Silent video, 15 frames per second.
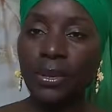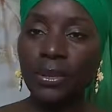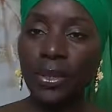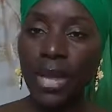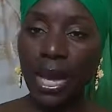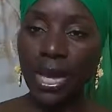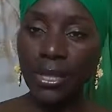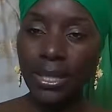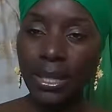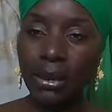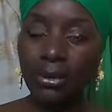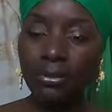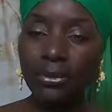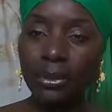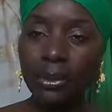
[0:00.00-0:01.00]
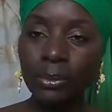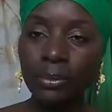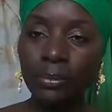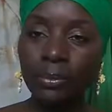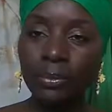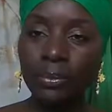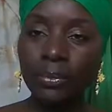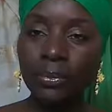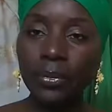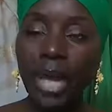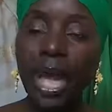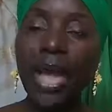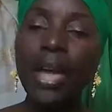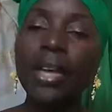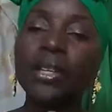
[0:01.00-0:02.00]
thyself
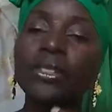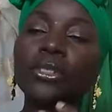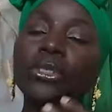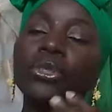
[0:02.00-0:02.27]
and